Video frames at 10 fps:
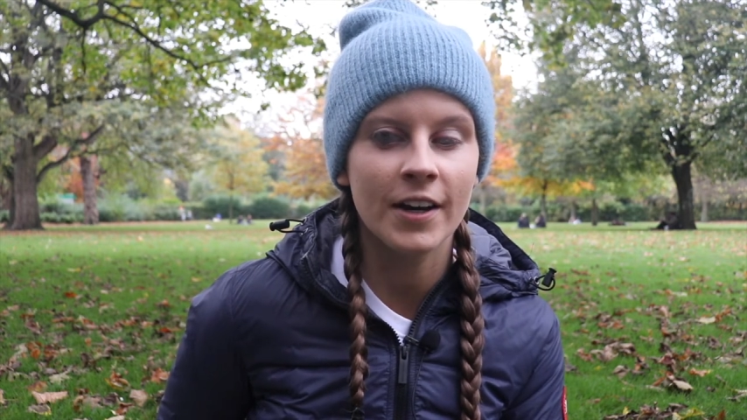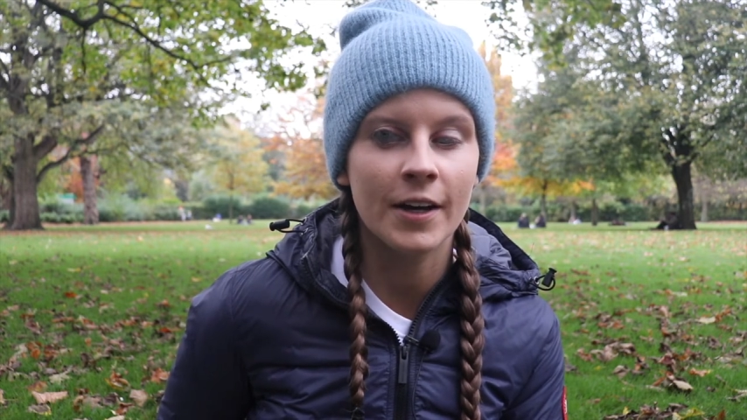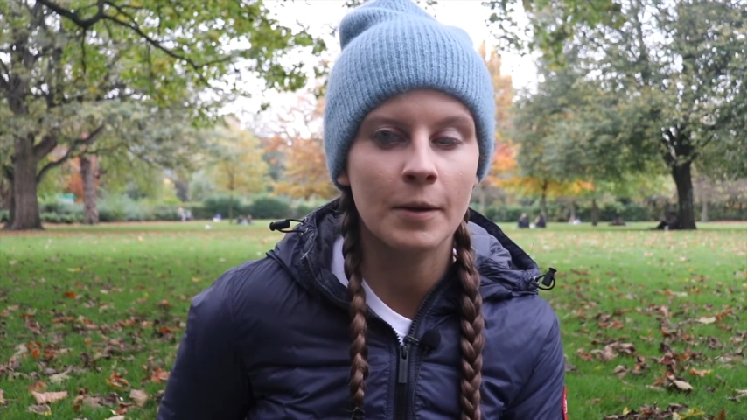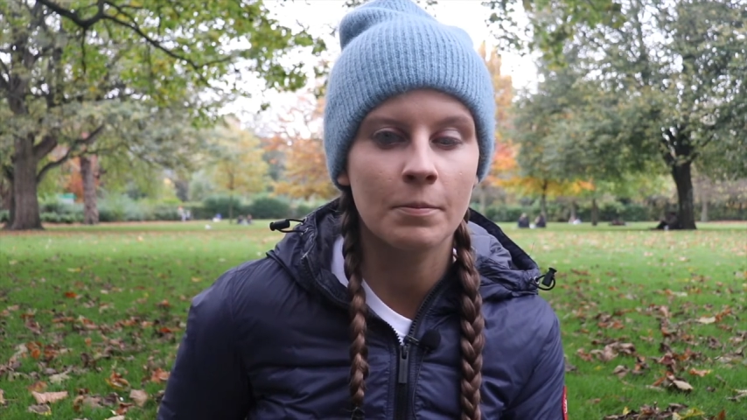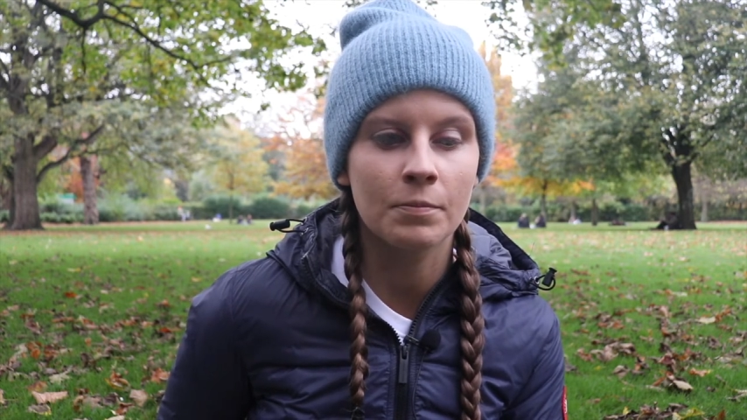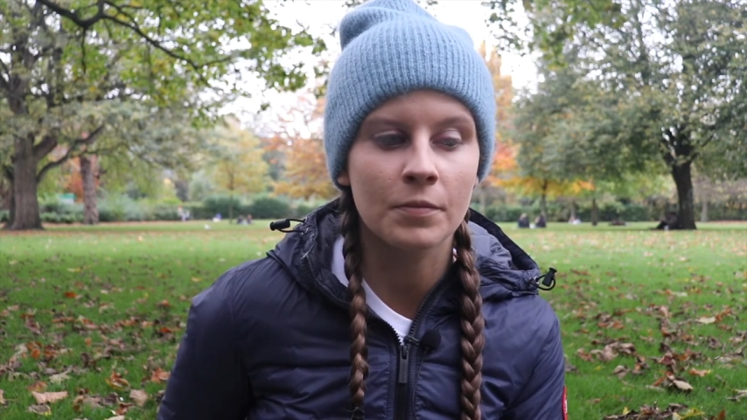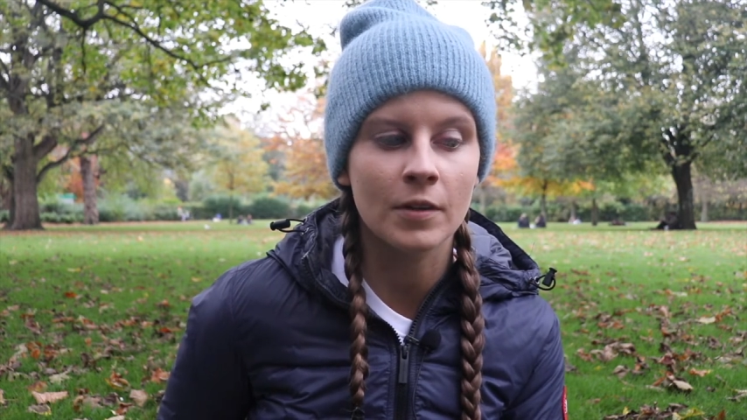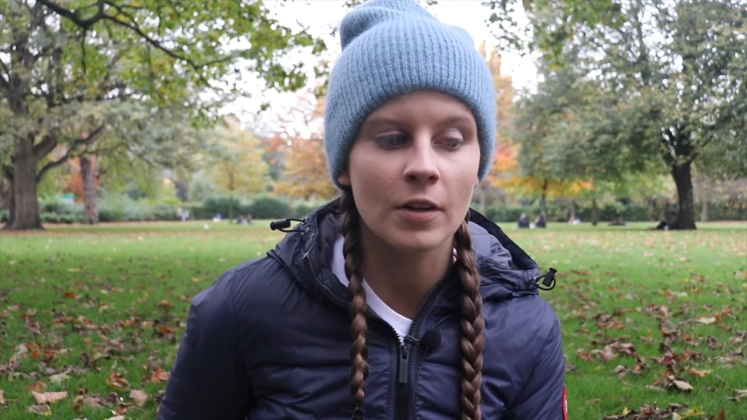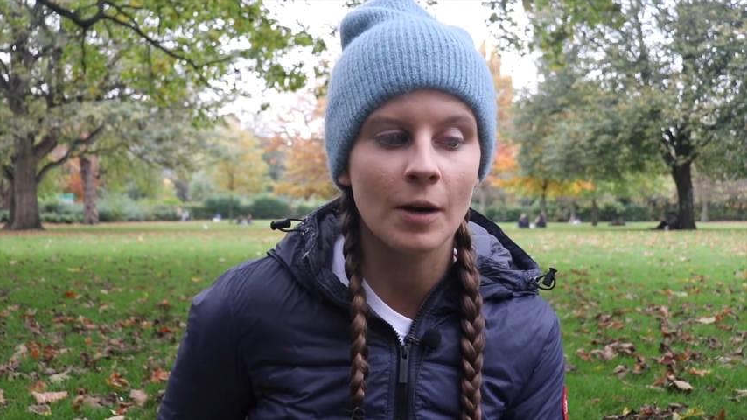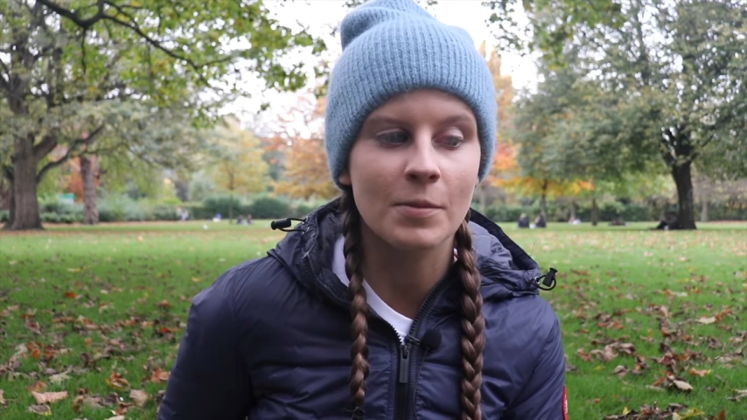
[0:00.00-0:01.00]

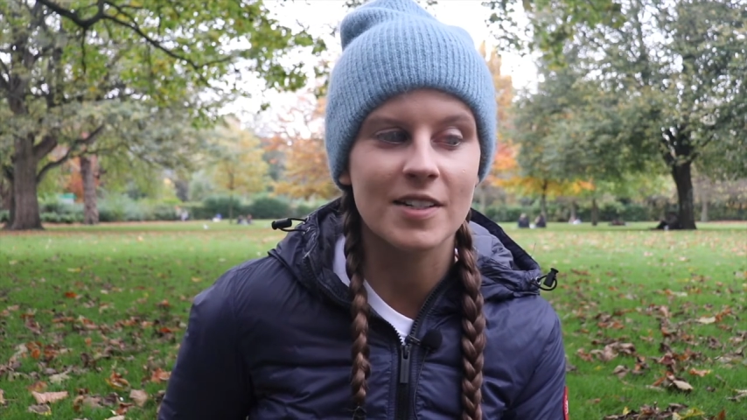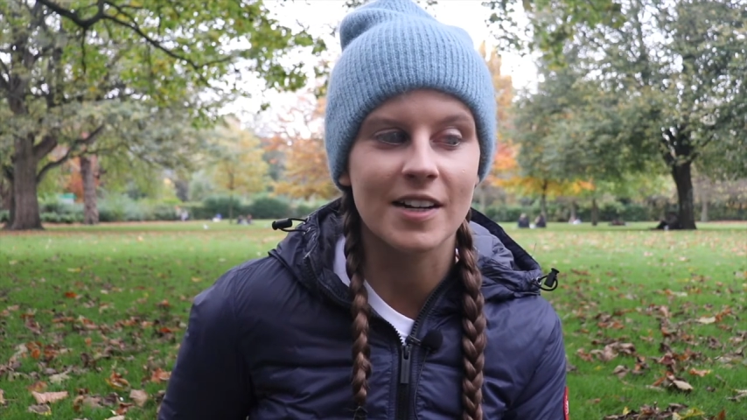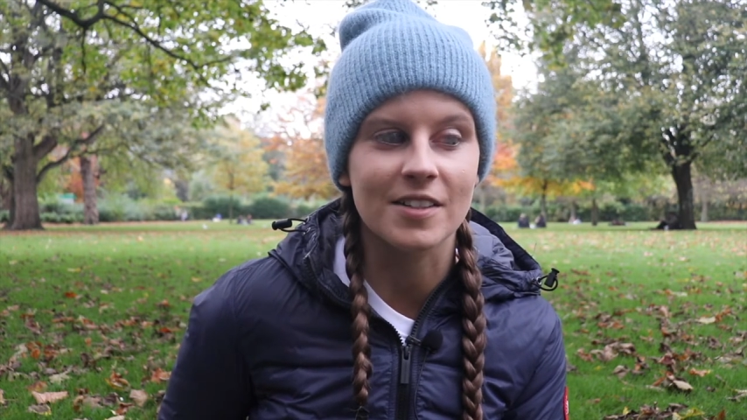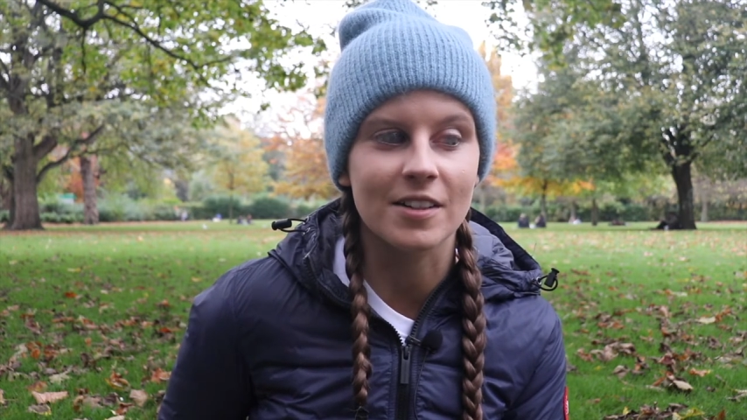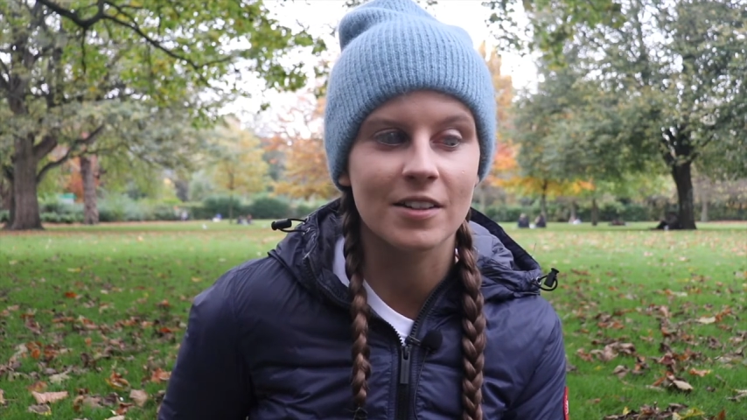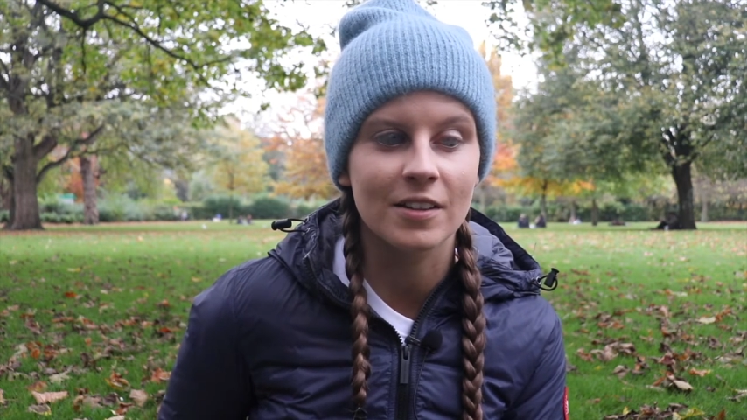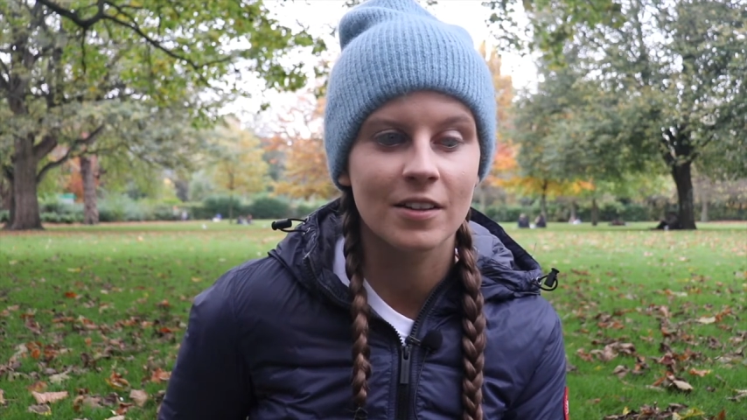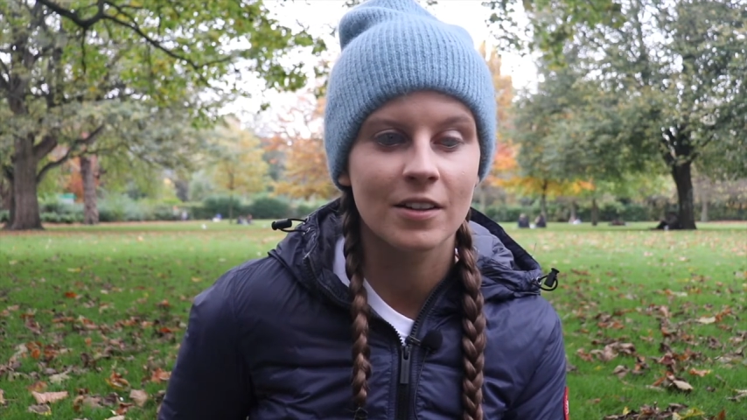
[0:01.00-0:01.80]
I'm dyslexic.